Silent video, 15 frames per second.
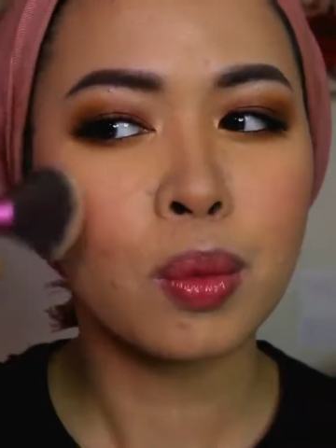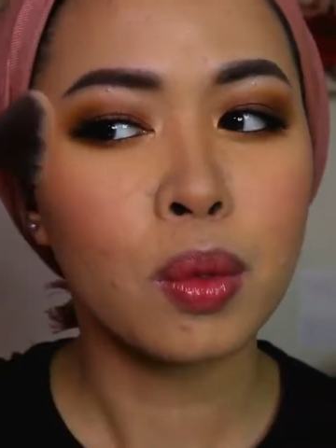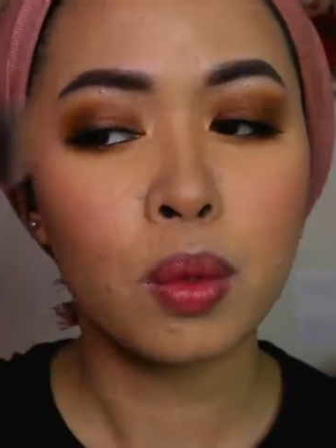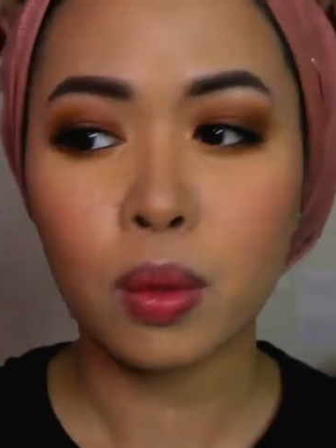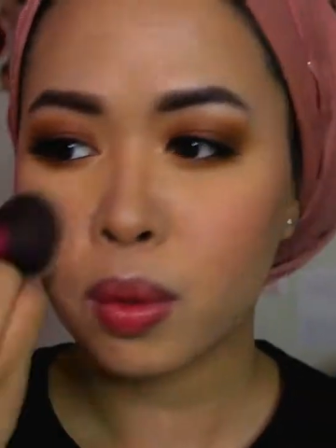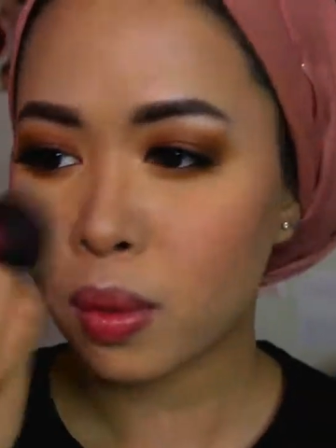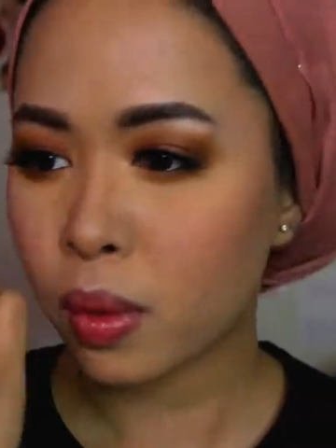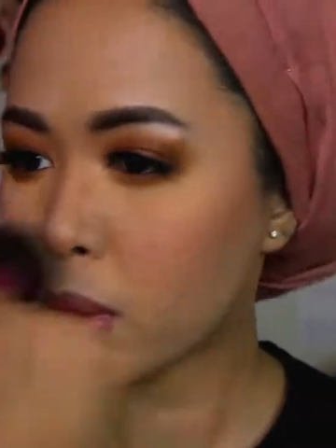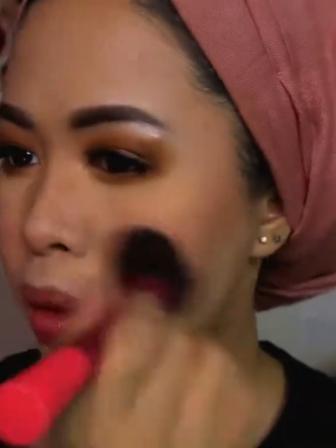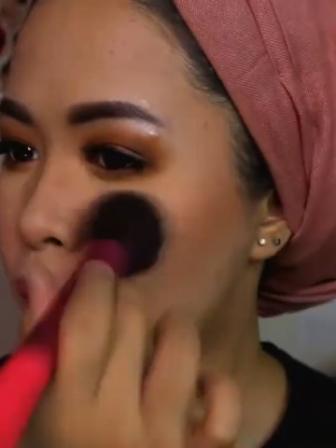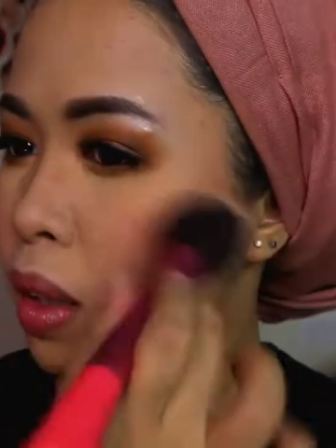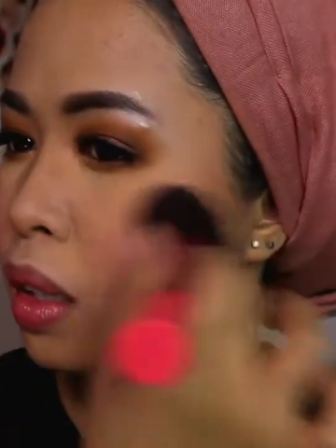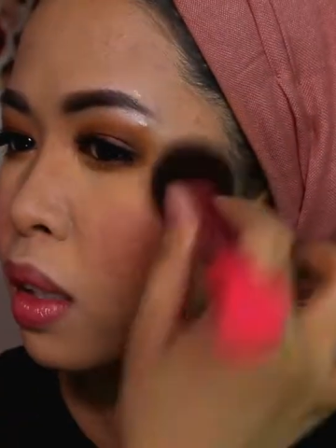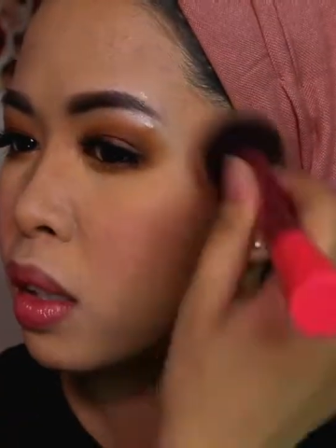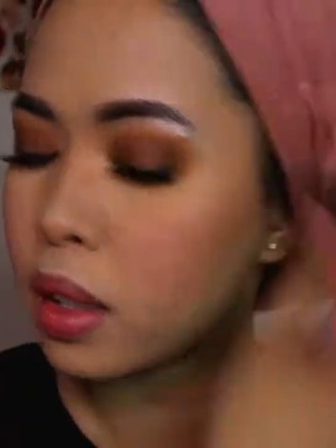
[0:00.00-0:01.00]
First, this is
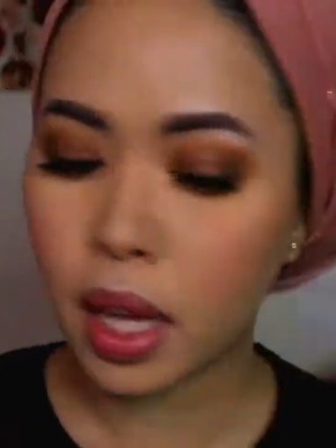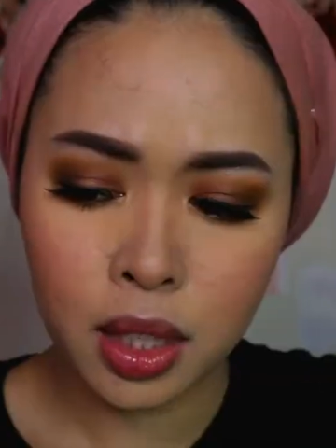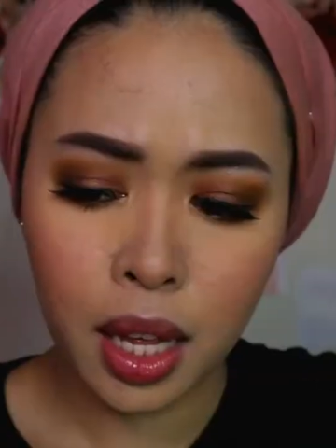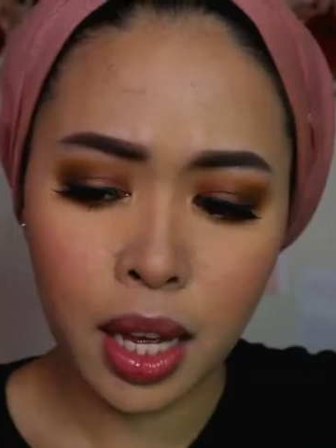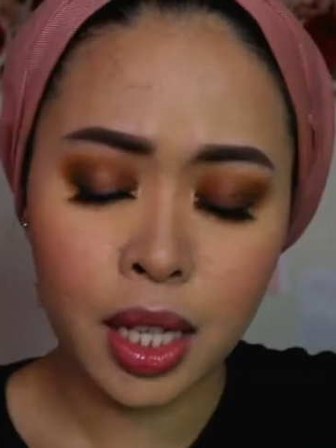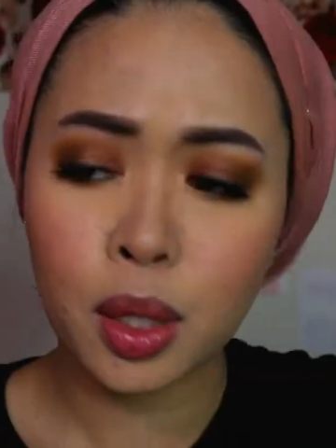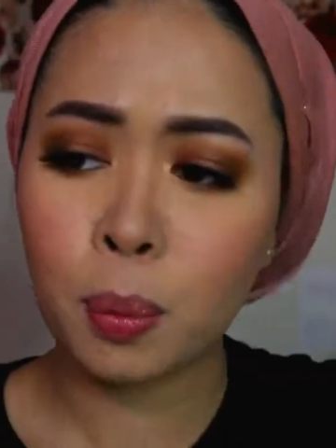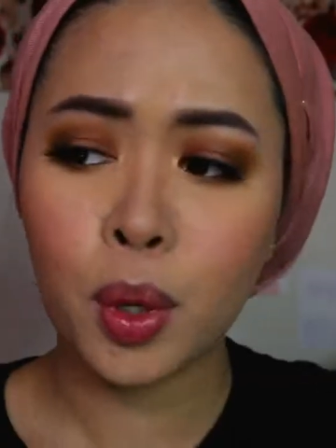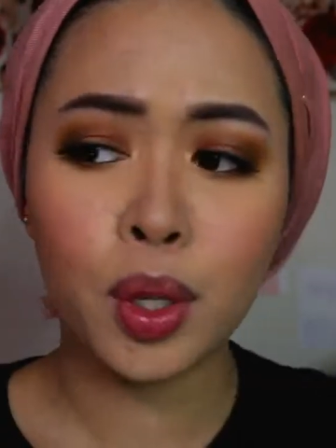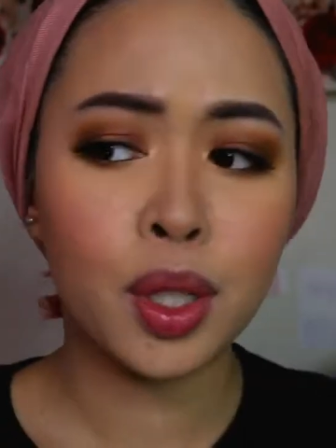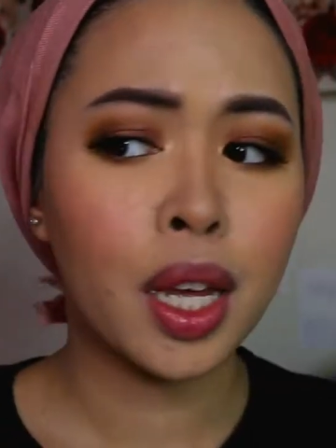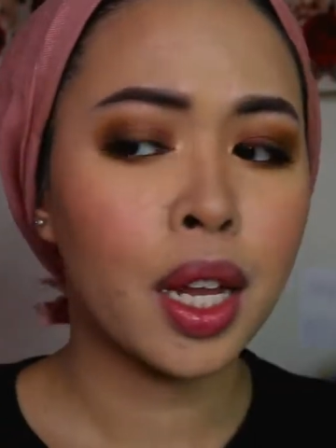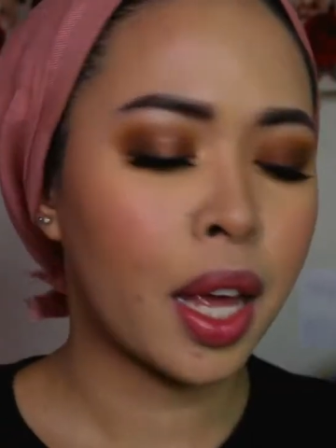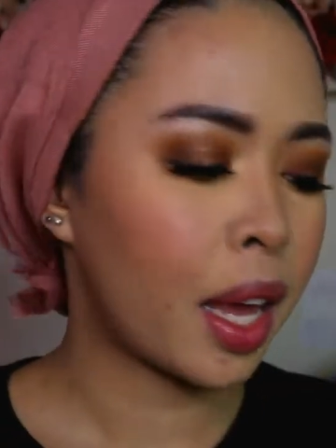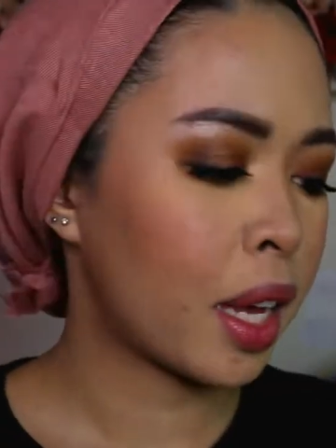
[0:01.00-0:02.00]
the part
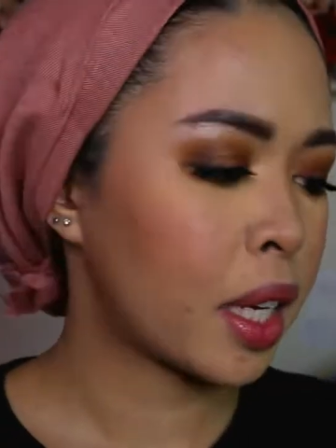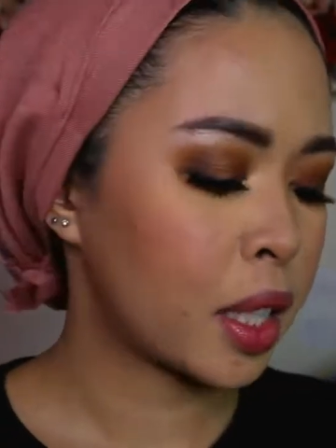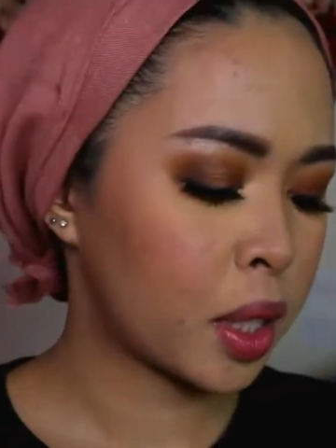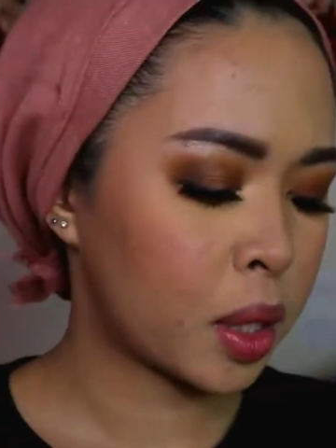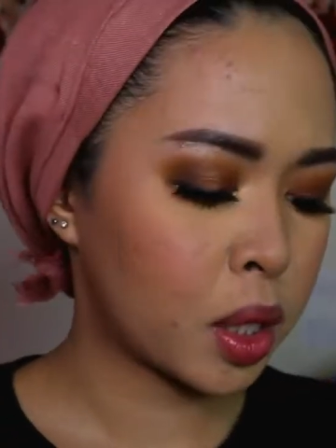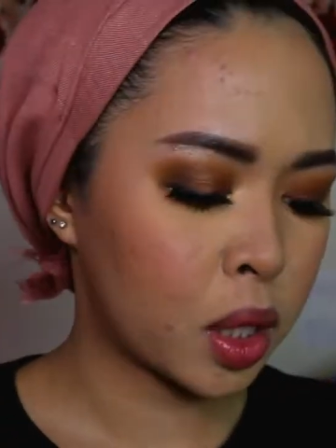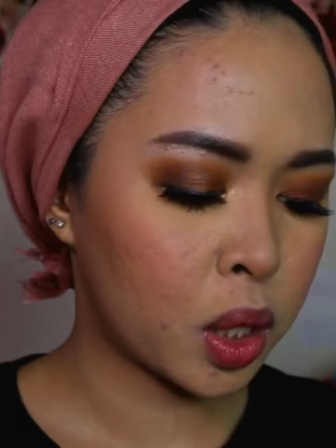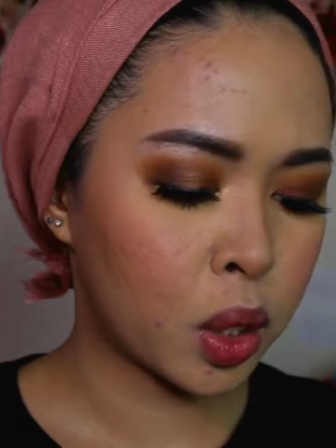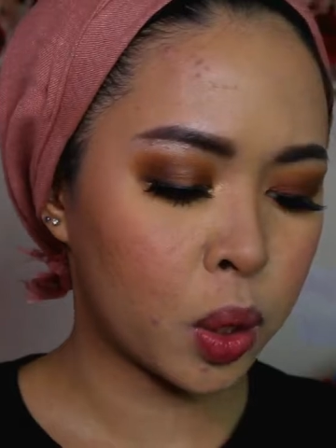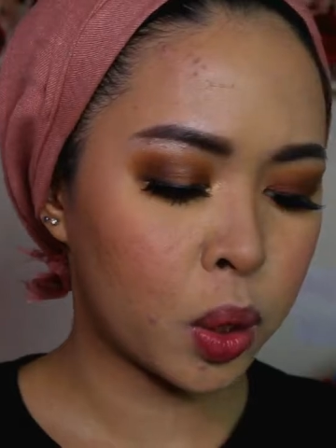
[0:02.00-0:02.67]
that I'm gonna put a